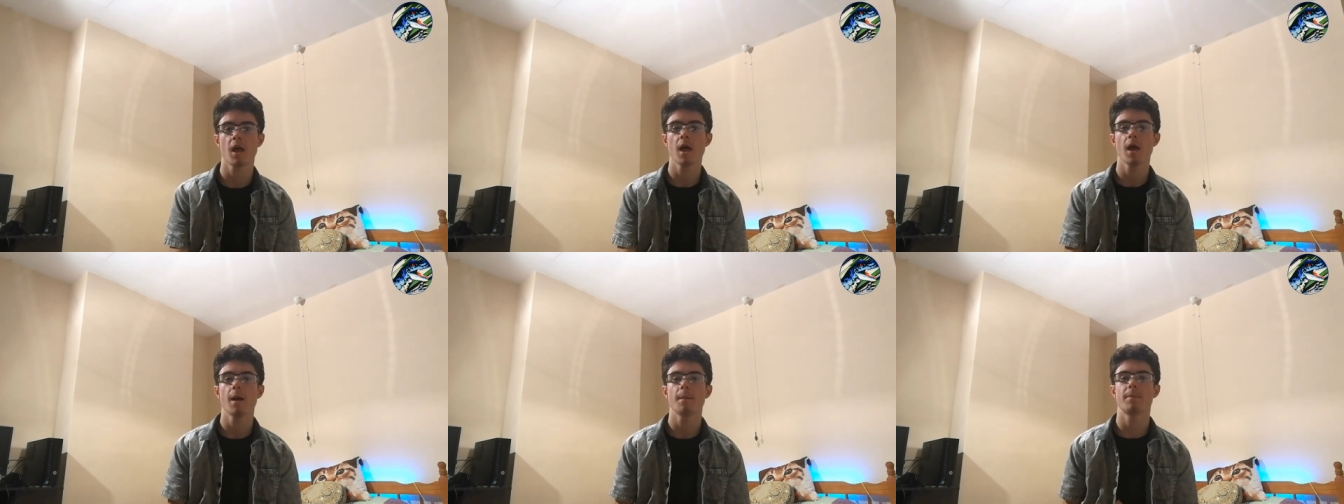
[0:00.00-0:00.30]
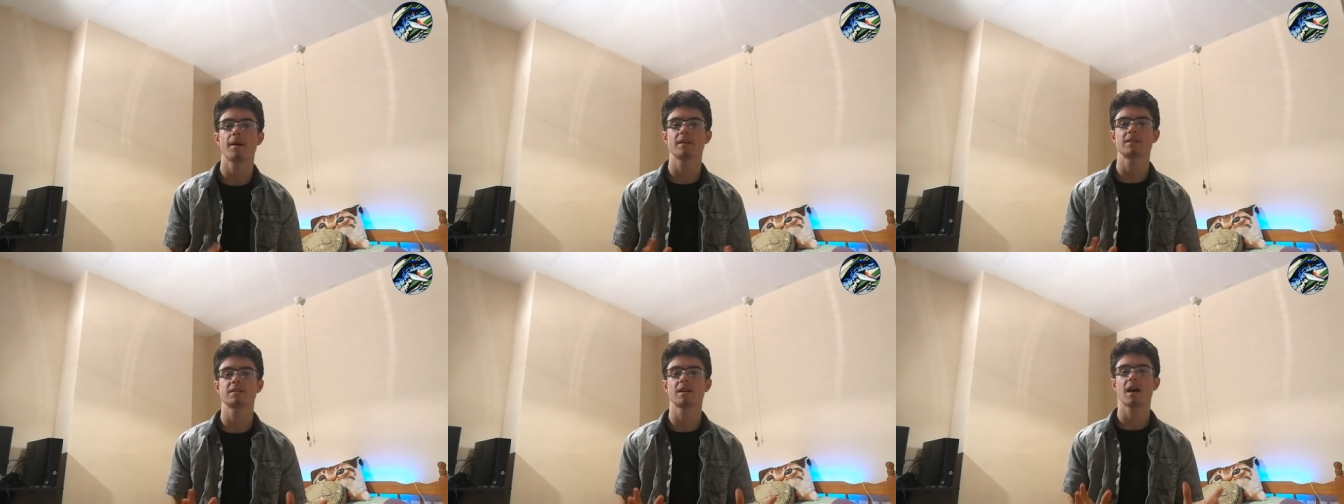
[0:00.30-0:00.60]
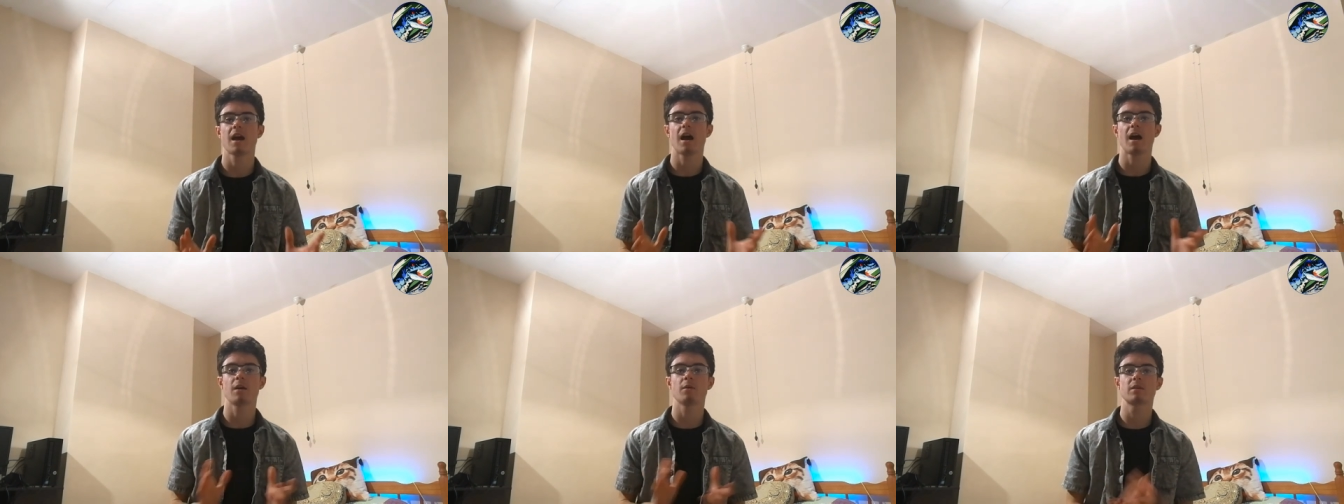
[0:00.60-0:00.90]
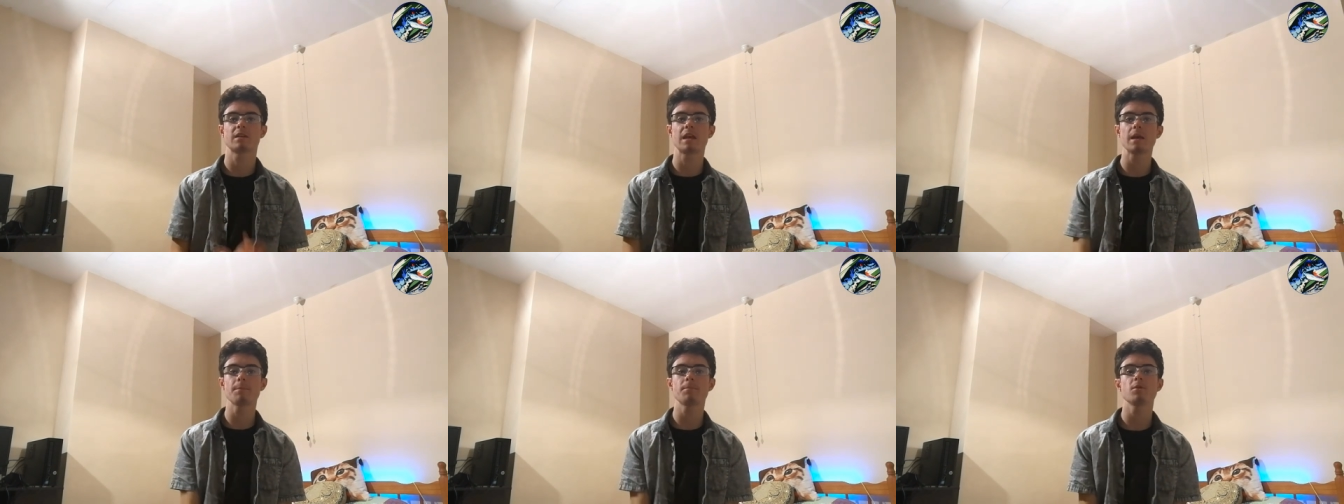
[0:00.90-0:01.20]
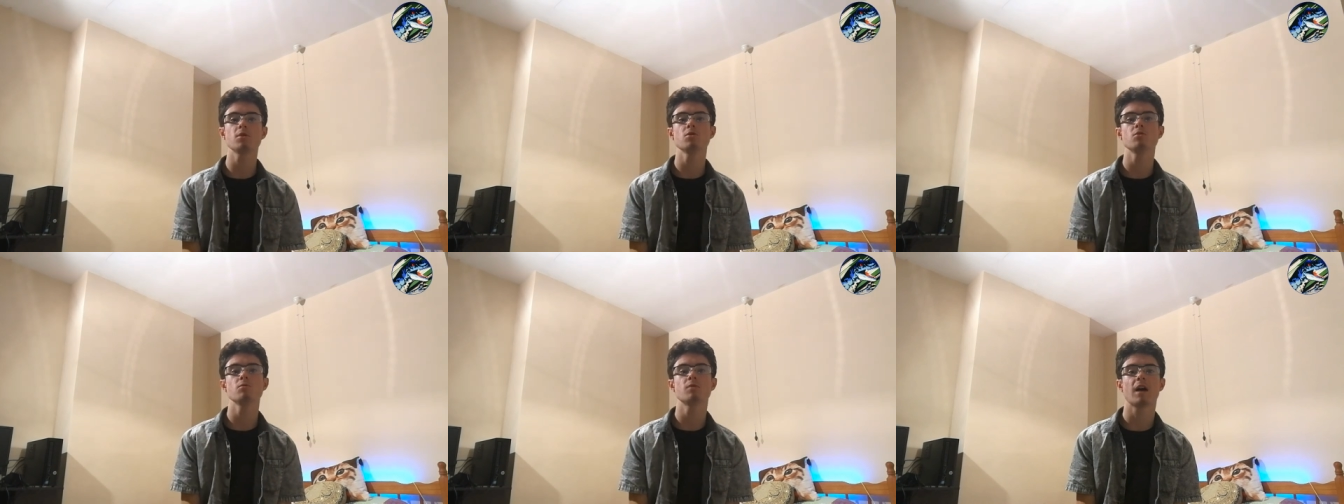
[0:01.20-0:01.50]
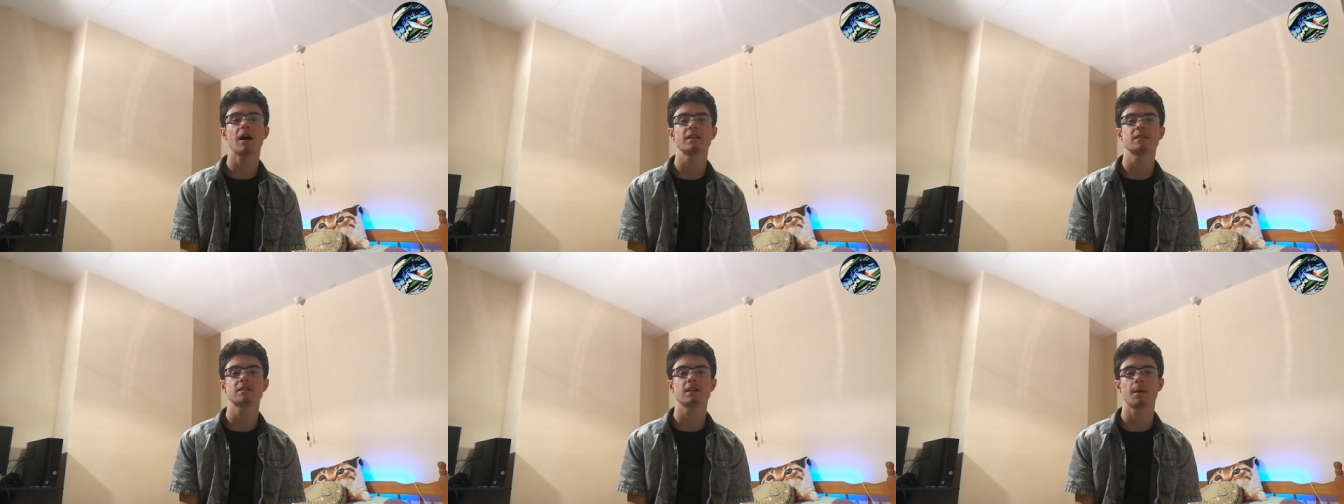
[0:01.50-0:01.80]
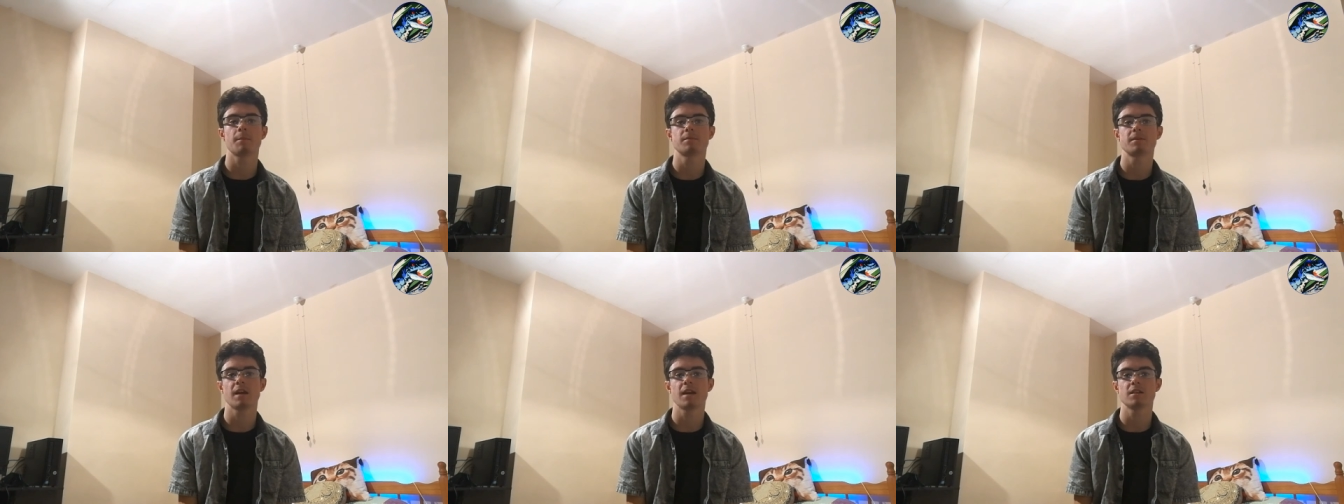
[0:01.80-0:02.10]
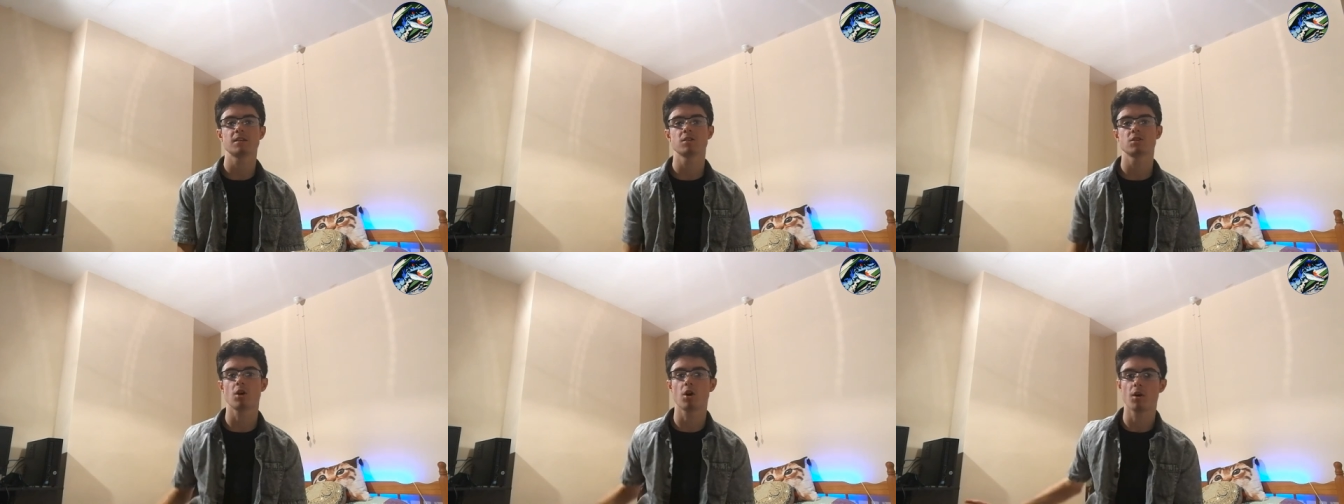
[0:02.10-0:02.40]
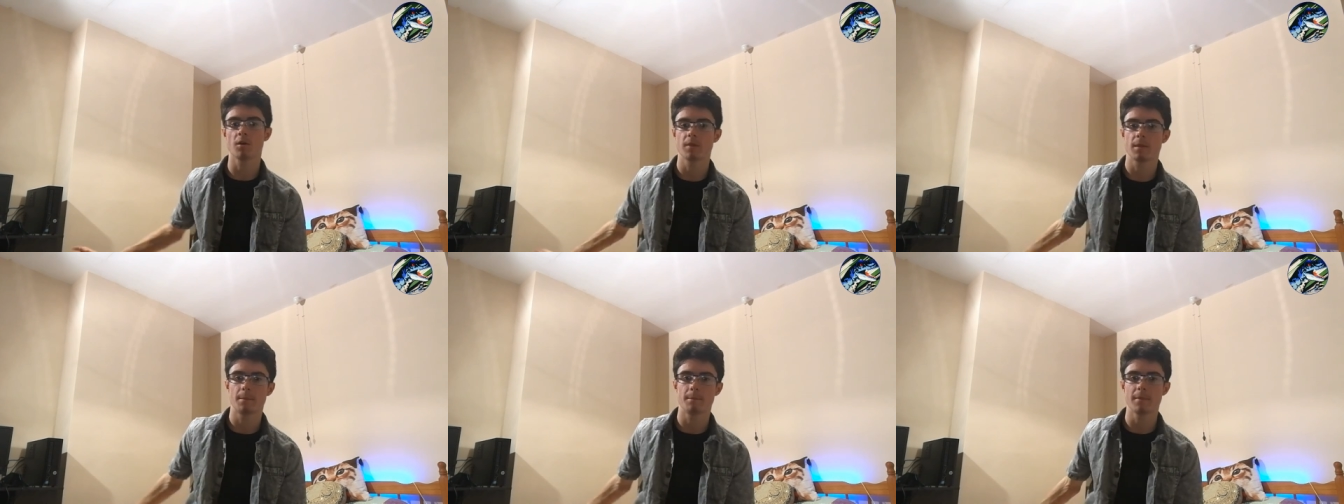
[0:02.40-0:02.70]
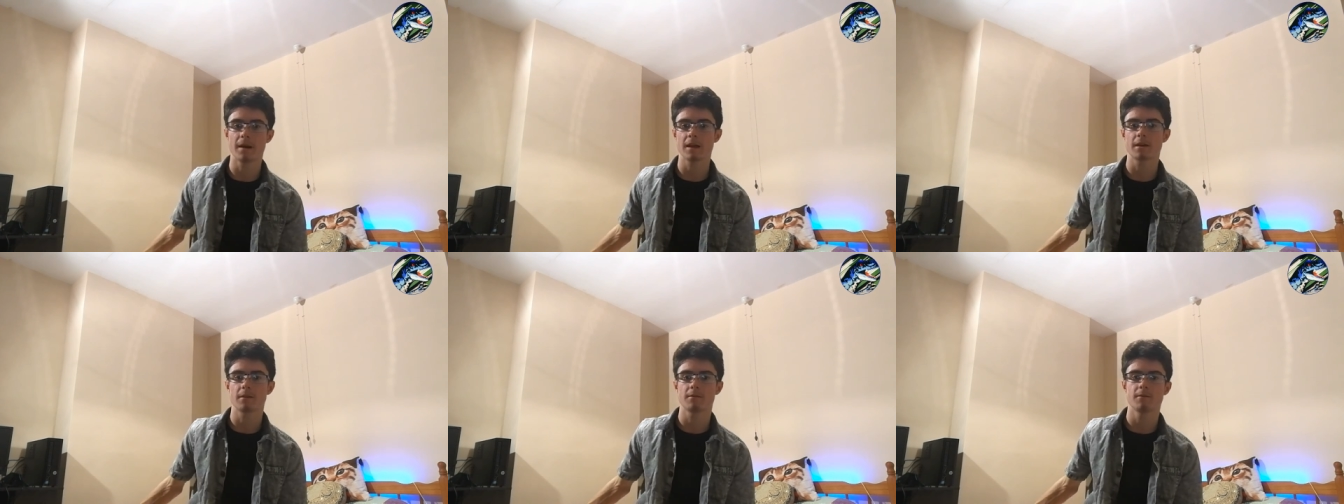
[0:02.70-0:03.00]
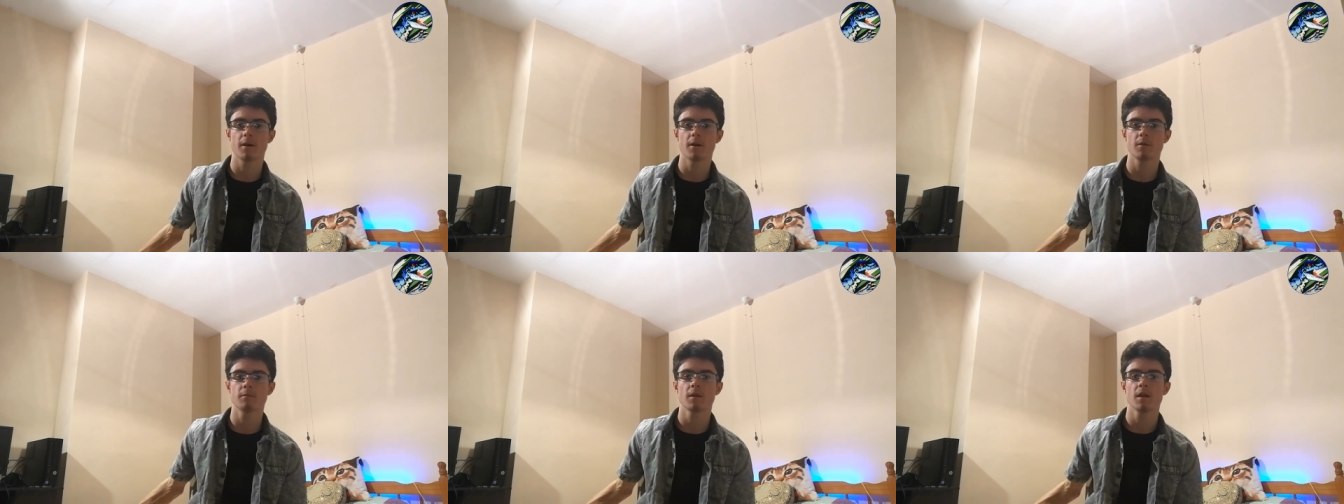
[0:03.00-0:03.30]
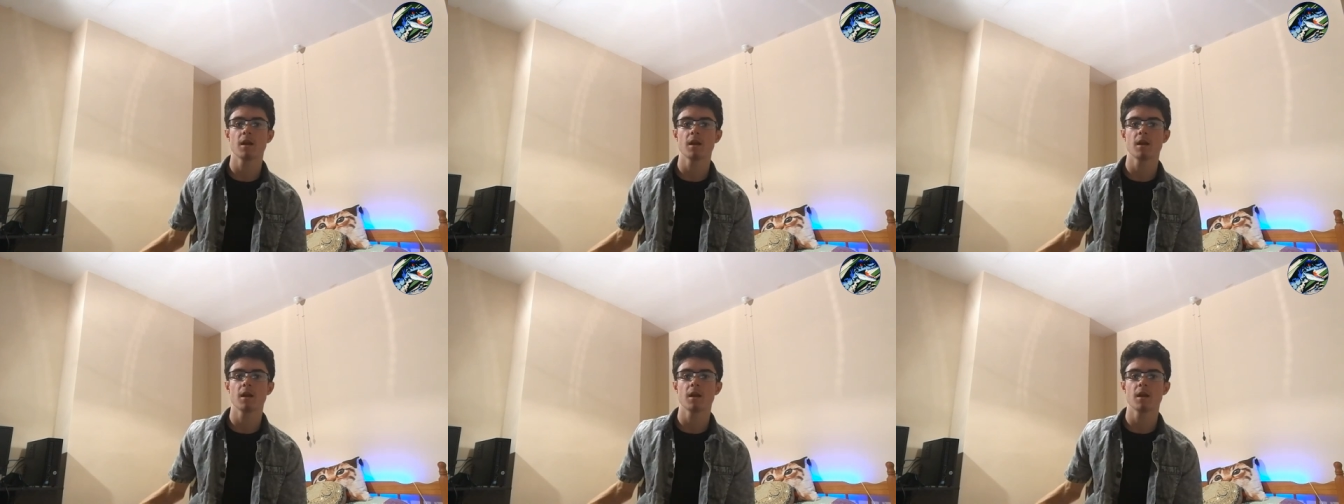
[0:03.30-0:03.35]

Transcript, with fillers: But I'll keep you guys updated on the microphone.